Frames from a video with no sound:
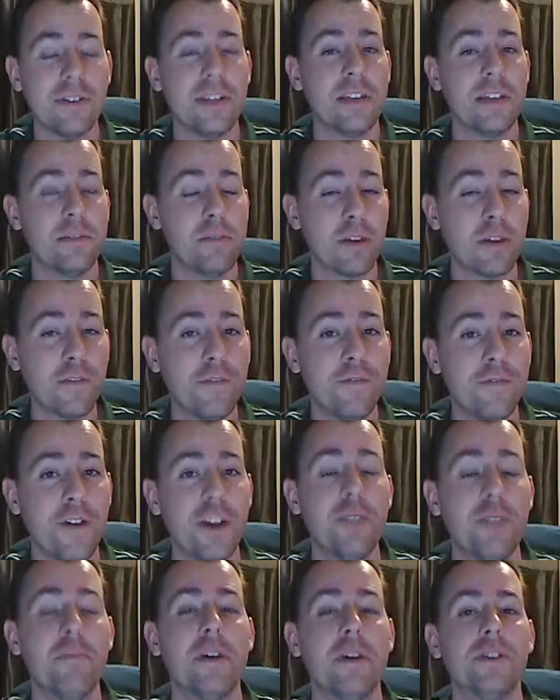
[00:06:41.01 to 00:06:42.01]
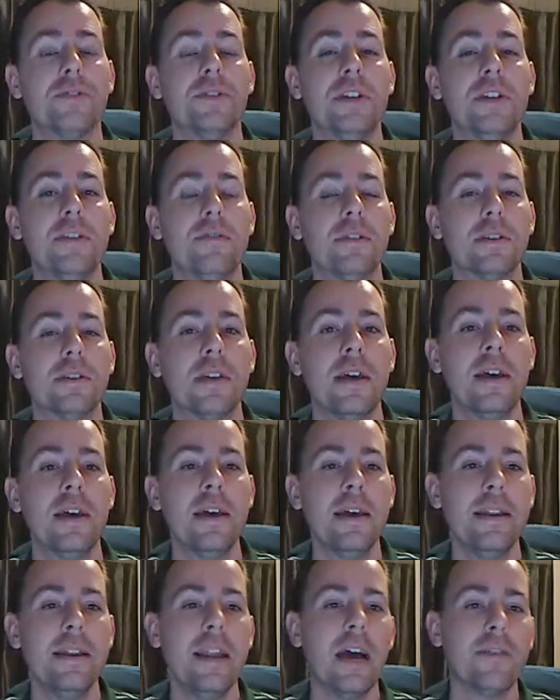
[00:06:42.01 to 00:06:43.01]
That's a big fundamental difference.
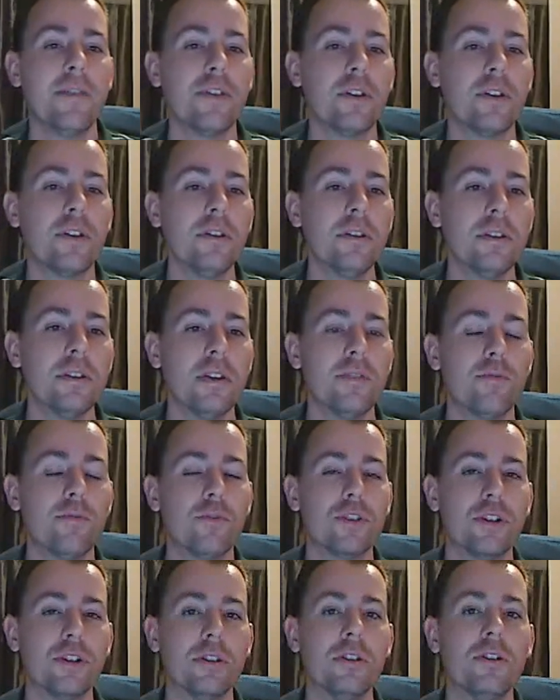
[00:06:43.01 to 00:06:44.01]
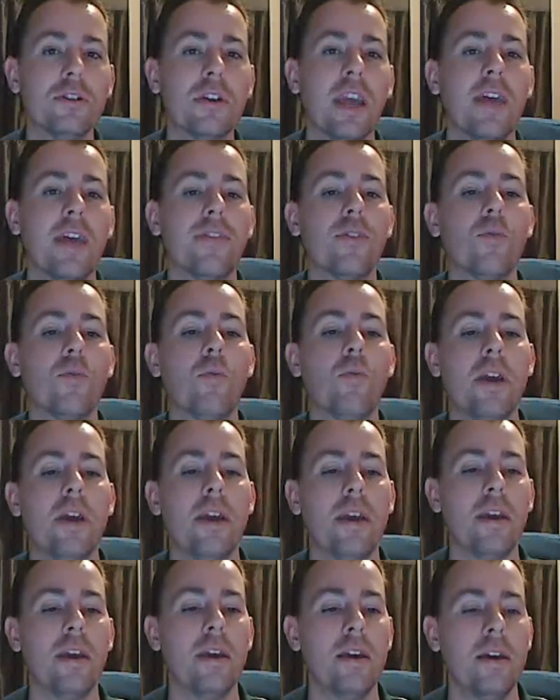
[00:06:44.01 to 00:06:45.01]
Now, if you were to look at the
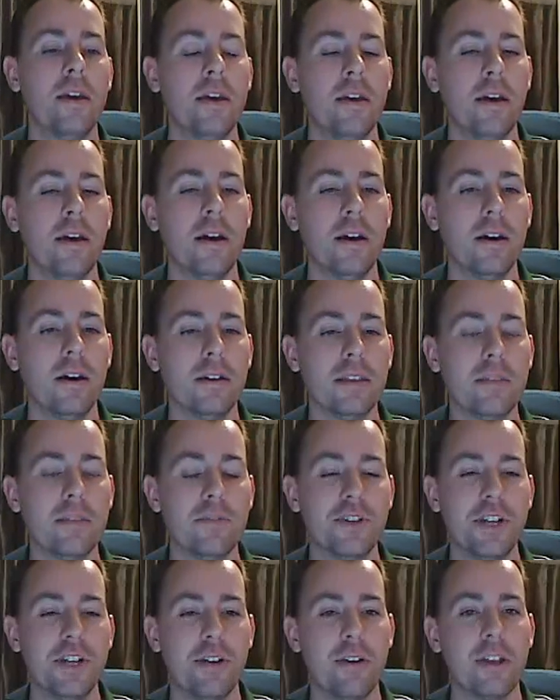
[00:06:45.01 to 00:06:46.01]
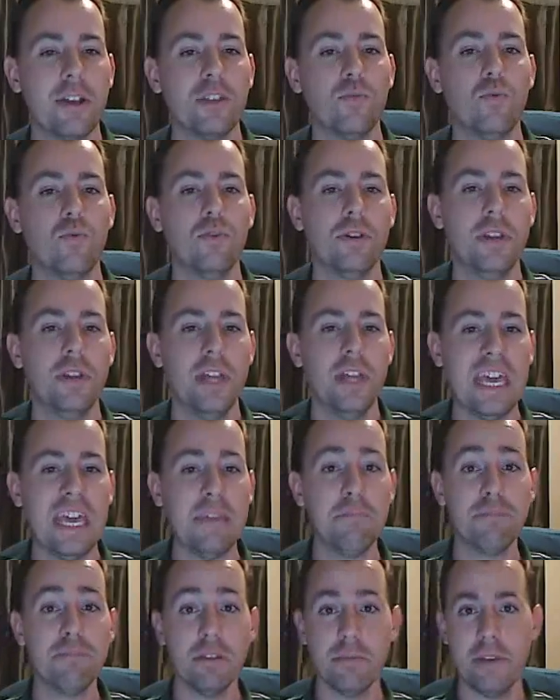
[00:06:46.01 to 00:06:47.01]
way libertarians would
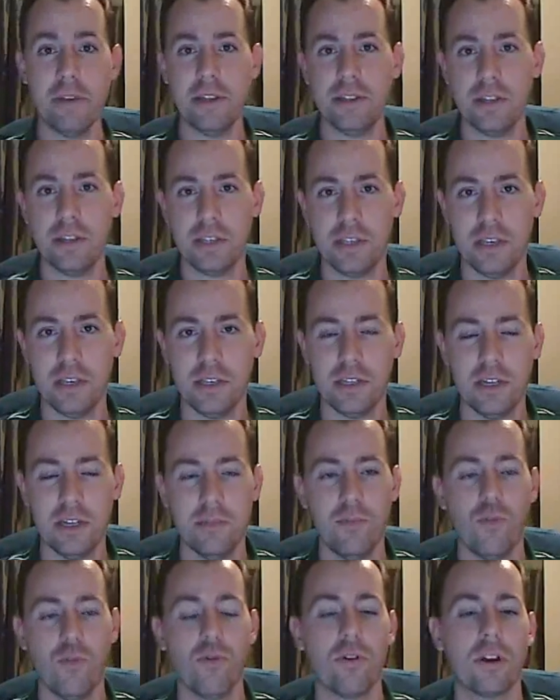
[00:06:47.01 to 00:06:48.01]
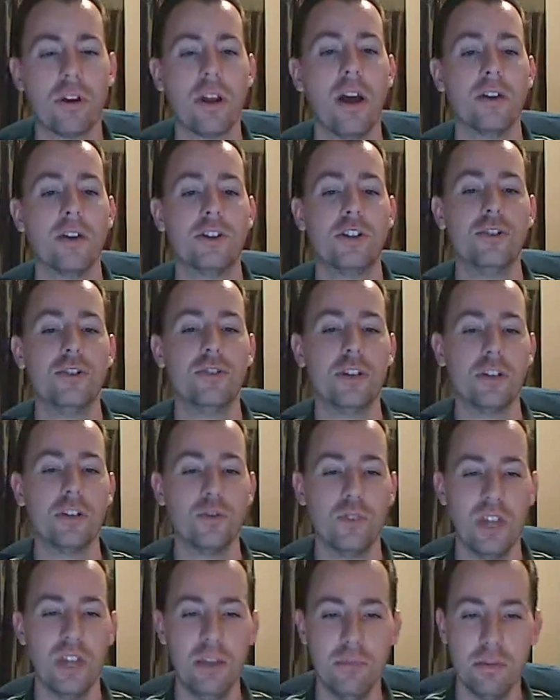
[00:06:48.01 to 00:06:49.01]
implement a system, or constitutionalists
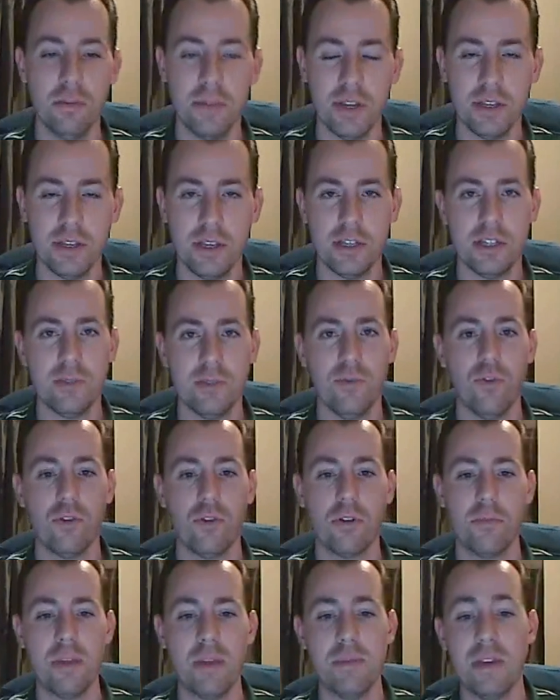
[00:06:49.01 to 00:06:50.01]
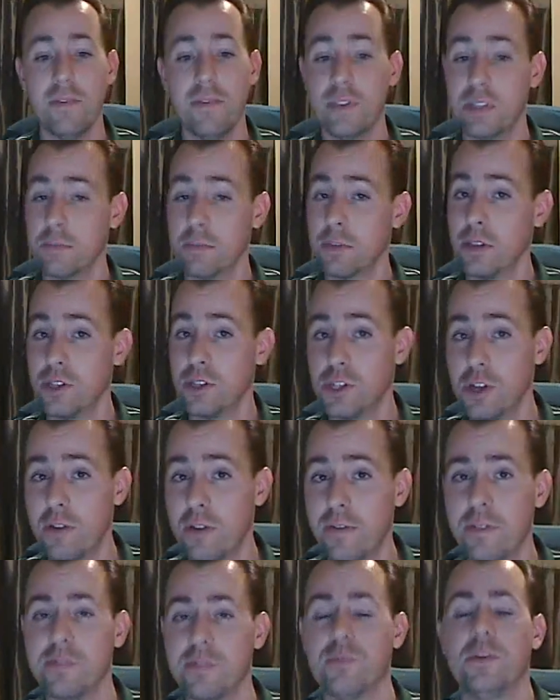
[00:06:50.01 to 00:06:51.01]
would implement a system, or maybe even some
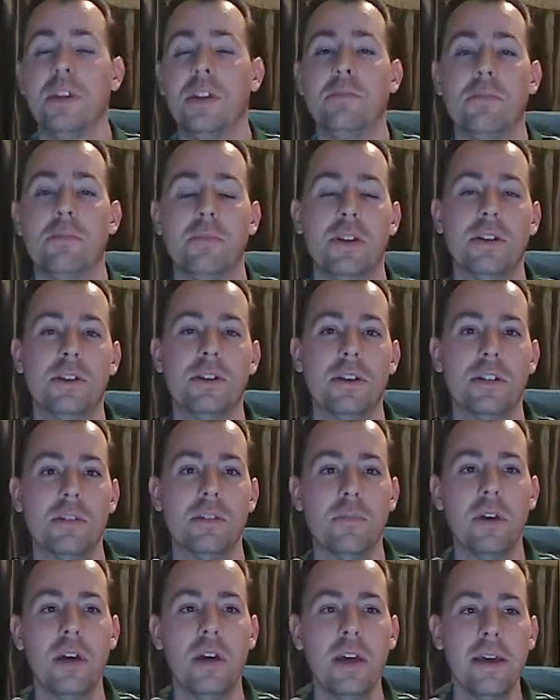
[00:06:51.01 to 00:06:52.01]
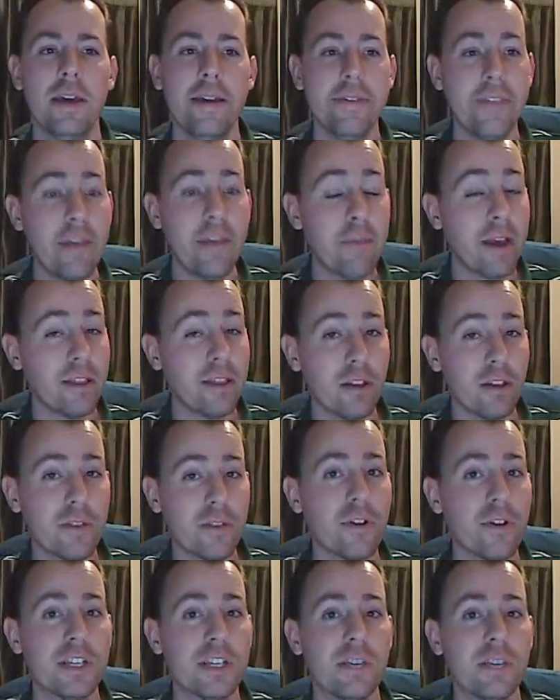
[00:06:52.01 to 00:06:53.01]
conservatives would implement a system, they might look
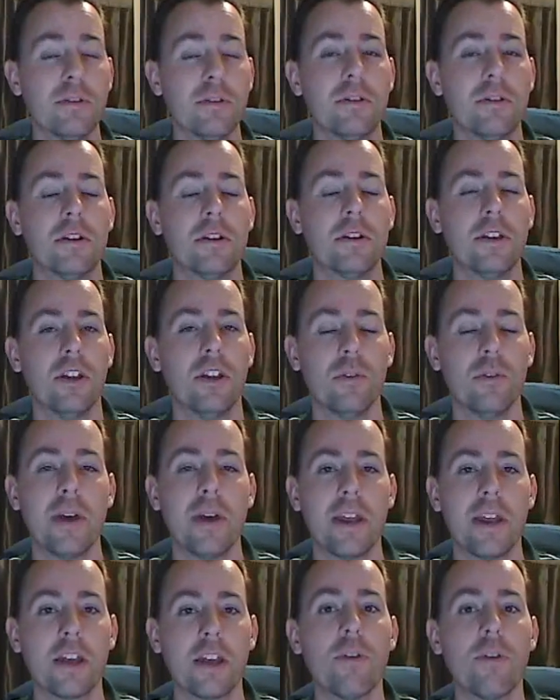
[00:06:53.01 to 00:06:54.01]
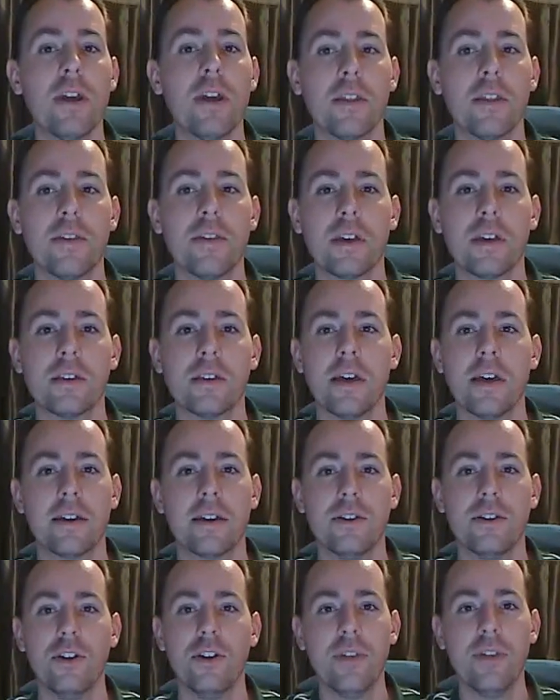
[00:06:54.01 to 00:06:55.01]
very similar. We might agree on things like
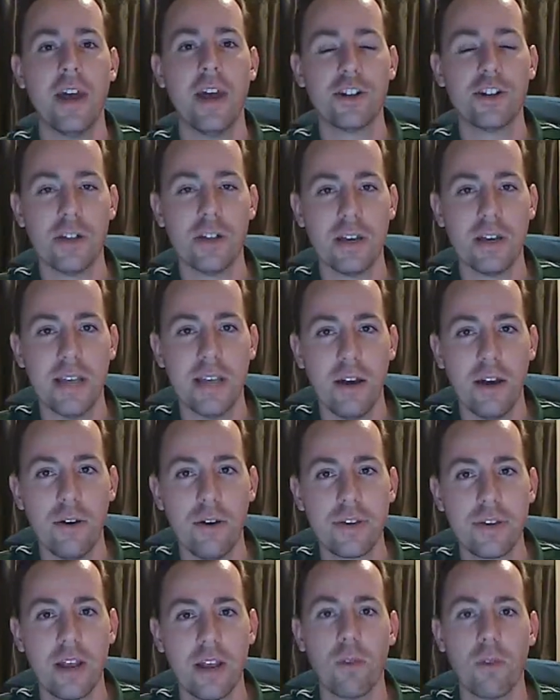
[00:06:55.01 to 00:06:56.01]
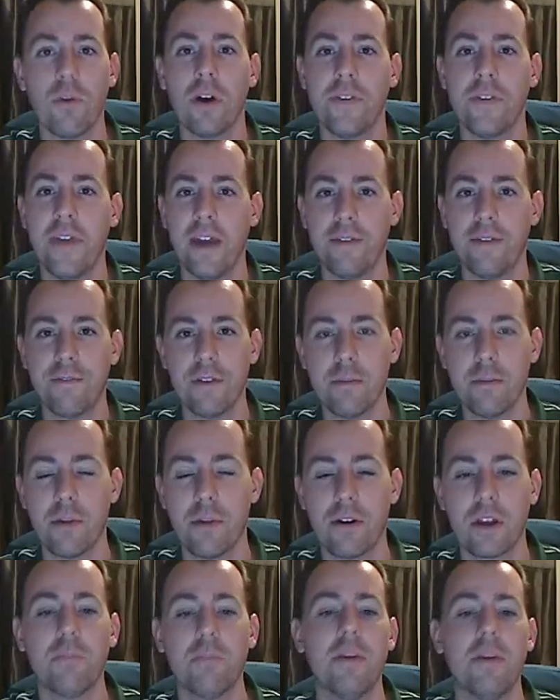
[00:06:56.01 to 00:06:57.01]
no nationalized health care. We want that free
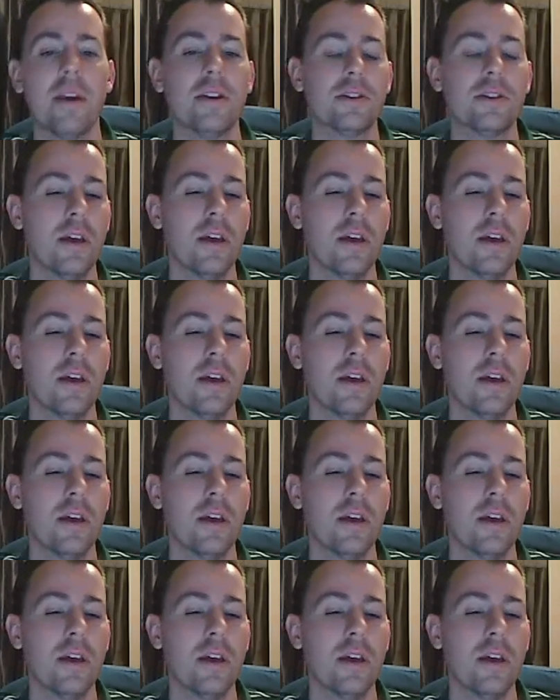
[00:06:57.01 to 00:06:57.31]
market based.